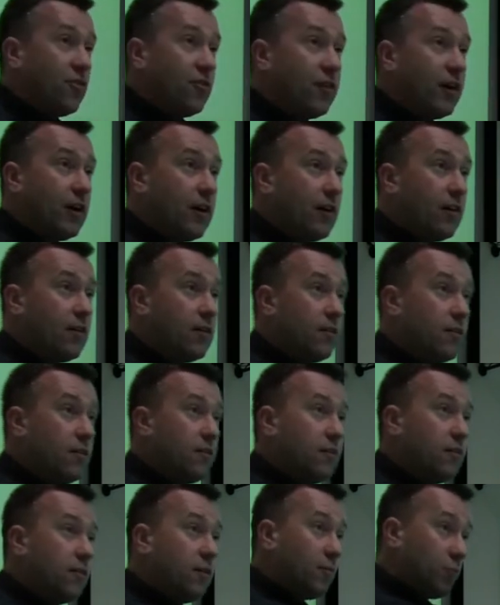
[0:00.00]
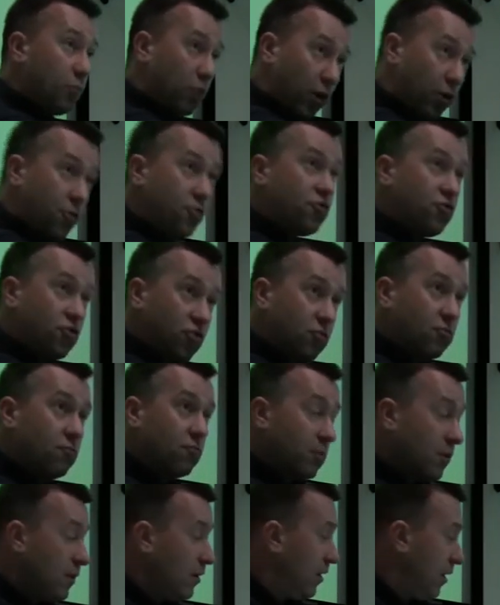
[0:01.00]
of our approach,
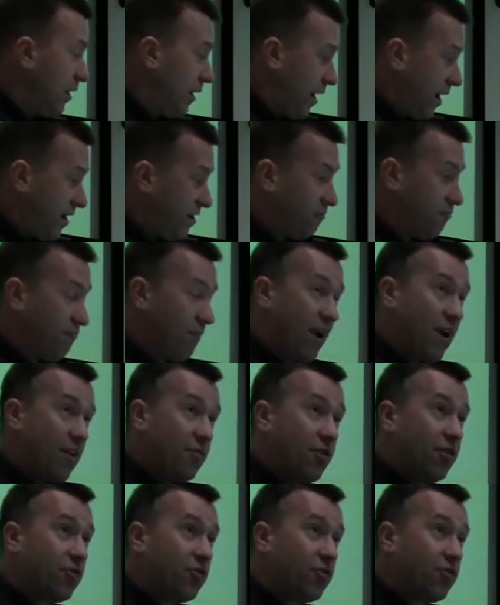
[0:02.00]
and around